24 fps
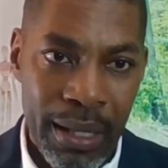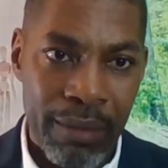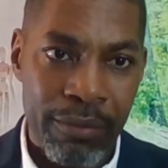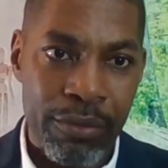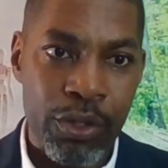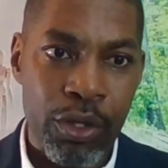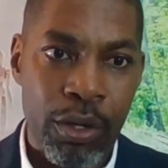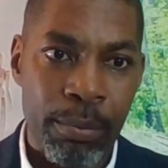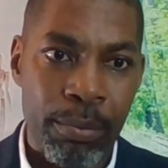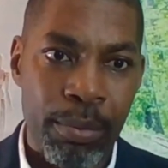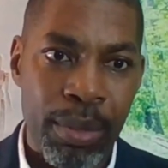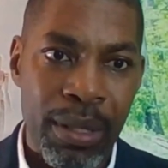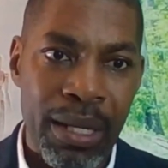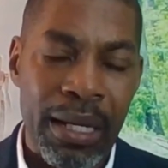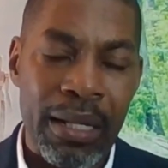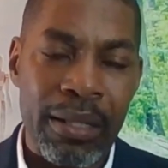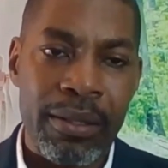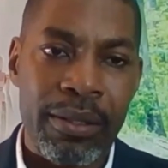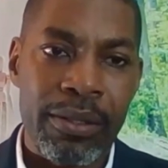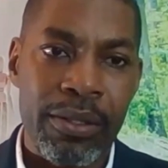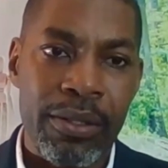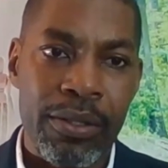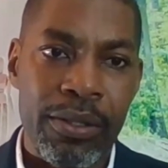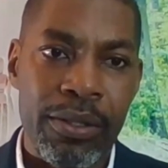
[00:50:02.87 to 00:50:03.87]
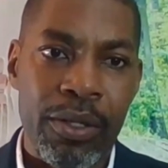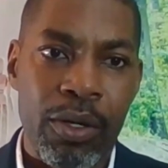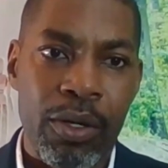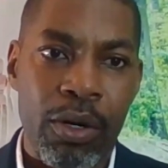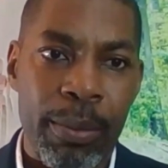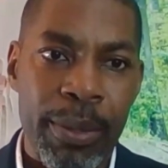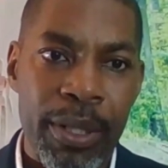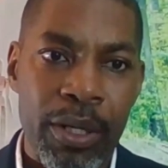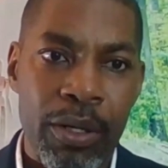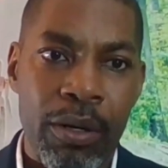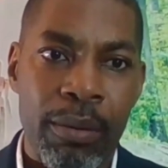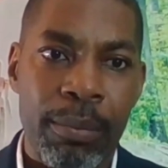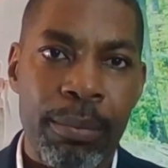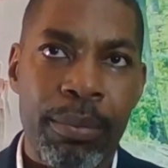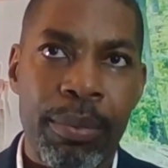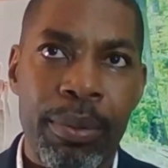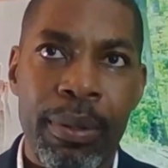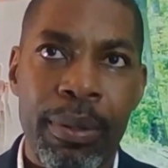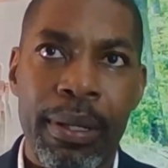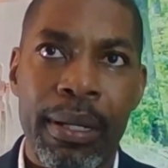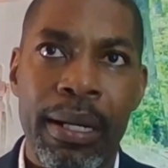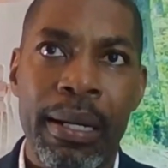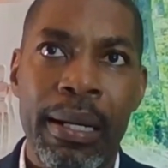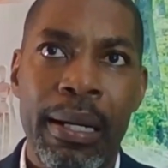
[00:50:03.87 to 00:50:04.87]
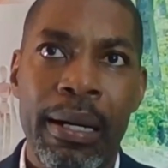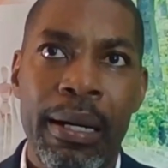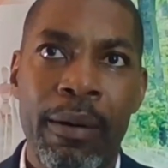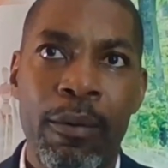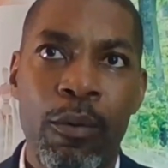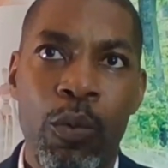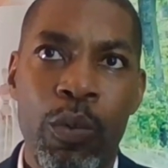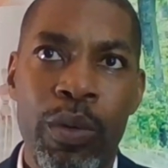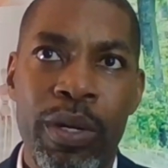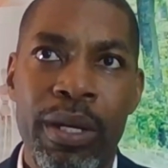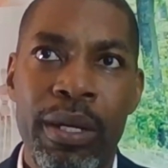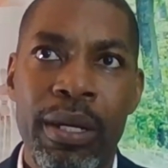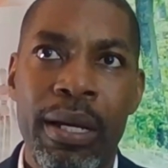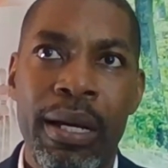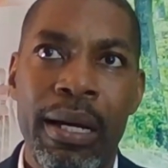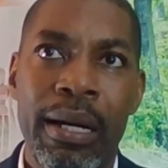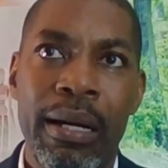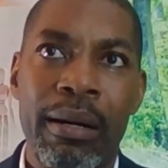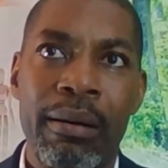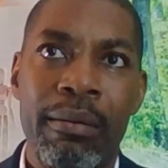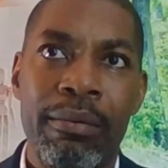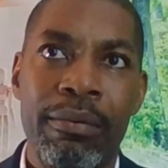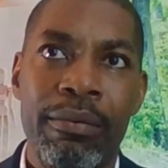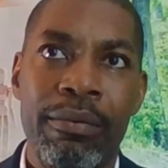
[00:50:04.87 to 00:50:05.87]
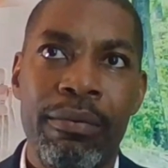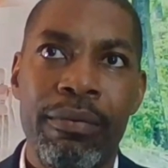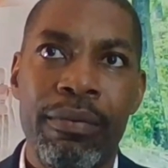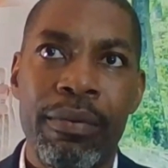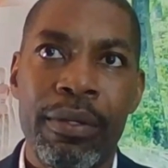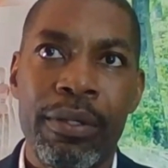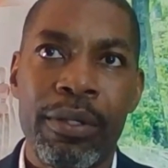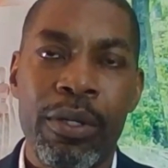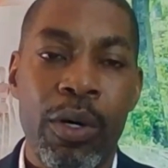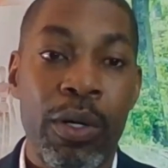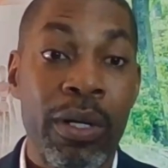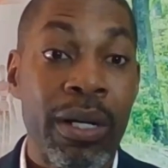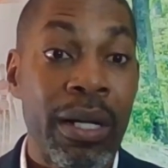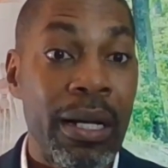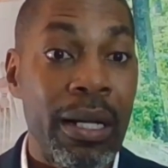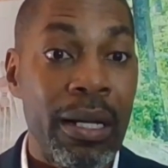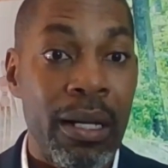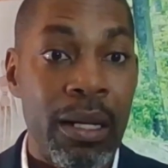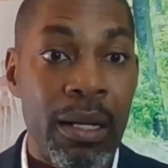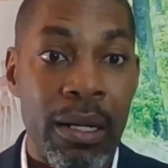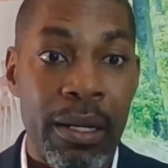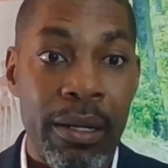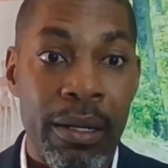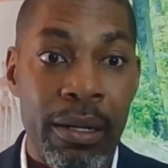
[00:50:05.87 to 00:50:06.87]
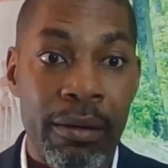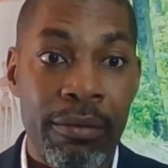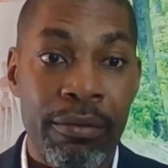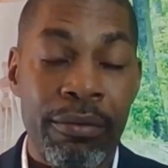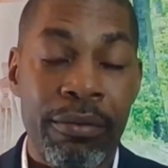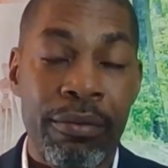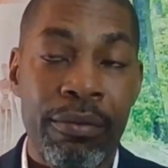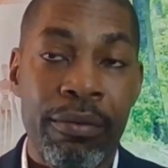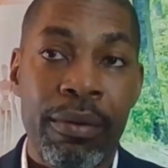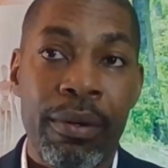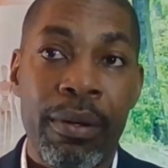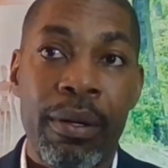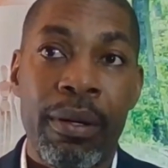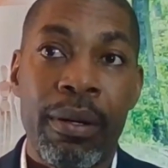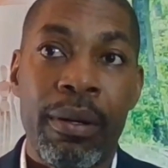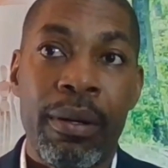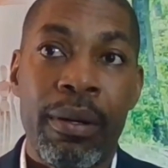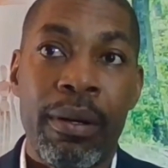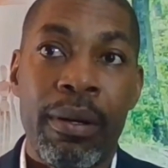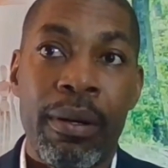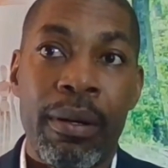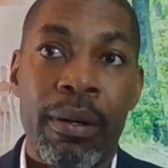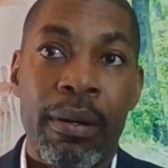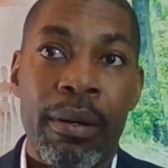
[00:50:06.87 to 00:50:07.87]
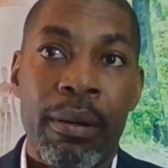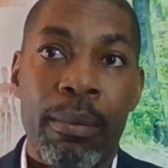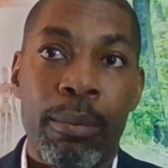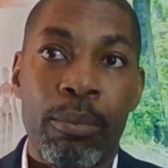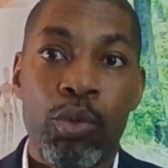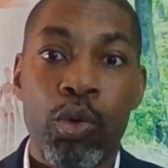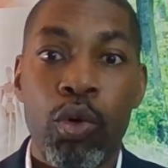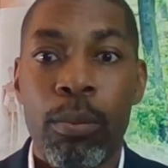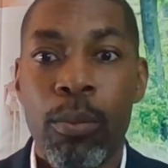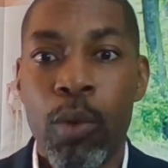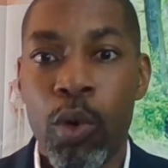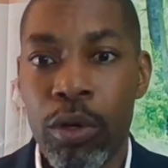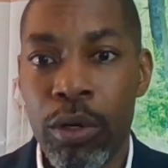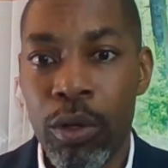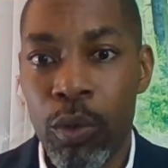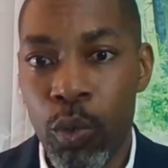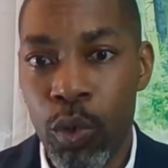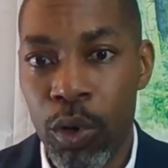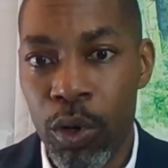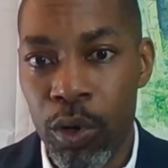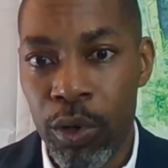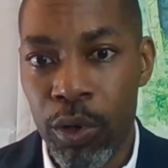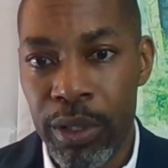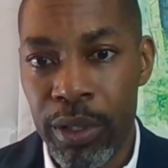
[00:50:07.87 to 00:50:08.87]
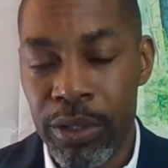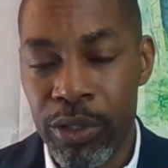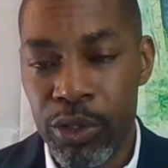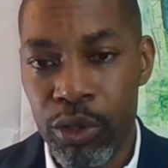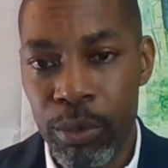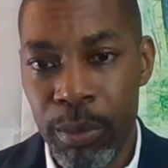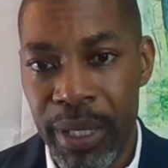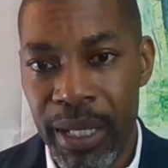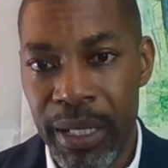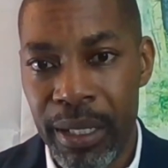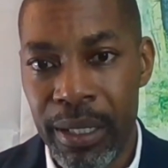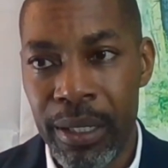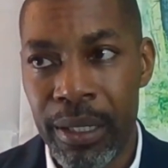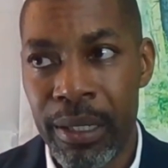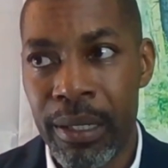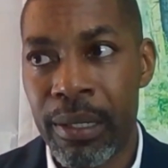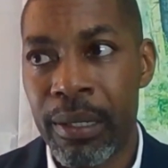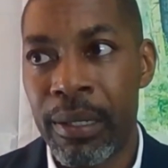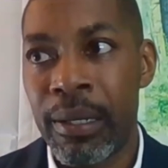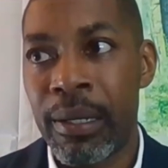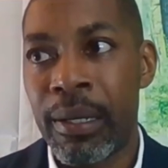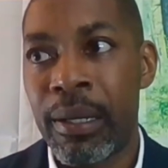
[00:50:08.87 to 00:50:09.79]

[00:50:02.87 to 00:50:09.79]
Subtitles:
some plans coming up. We have done a lot of pro bono work in Jamaica.